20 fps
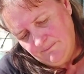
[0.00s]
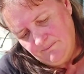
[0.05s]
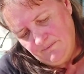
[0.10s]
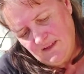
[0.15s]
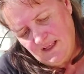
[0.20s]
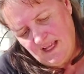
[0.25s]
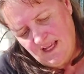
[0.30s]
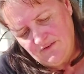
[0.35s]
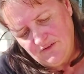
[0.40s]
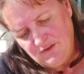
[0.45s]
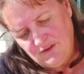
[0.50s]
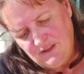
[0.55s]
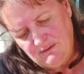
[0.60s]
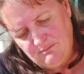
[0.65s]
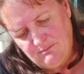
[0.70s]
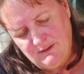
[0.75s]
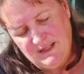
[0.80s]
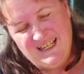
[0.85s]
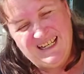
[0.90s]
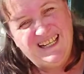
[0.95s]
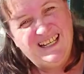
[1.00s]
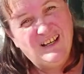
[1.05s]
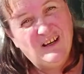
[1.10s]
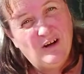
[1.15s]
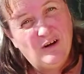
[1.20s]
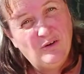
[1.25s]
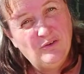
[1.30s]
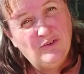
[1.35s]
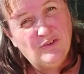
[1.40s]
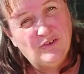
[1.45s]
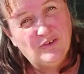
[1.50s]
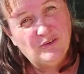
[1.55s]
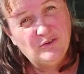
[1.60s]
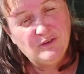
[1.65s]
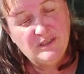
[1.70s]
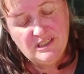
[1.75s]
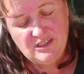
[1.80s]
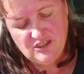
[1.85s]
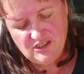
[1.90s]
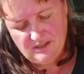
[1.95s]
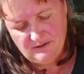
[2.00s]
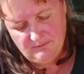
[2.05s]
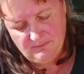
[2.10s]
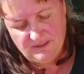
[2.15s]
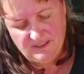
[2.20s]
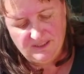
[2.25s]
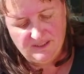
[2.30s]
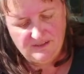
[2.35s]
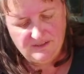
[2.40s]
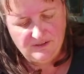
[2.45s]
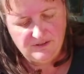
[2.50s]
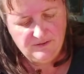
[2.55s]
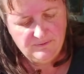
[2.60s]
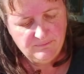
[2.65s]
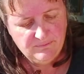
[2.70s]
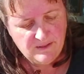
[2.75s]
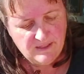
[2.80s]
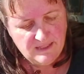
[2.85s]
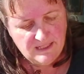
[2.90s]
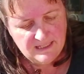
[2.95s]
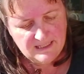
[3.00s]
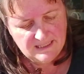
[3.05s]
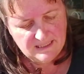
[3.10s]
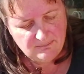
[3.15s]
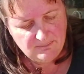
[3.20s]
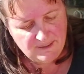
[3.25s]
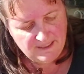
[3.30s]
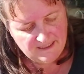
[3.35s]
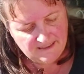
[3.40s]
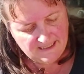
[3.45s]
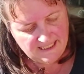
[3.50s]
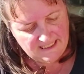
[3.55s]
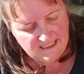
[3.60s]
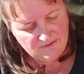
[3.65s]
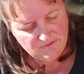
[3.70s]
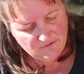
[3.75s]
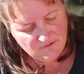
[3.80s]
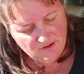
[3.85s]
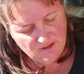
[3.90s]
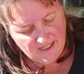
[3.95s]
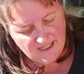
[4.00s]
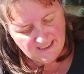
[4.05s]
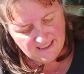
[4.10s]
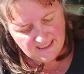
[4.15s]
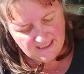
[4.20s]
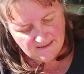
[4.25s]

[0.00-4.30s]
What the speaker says: have already been in cold storage, but I don't know. This is a pink lady variety.